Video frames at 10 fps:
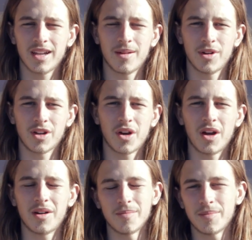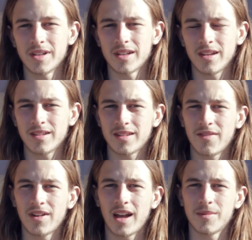I'm gonna go out and pick
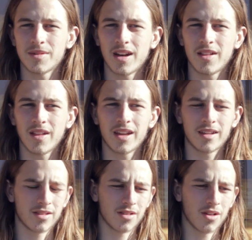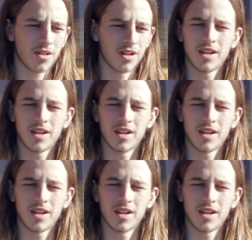7 items that I like, so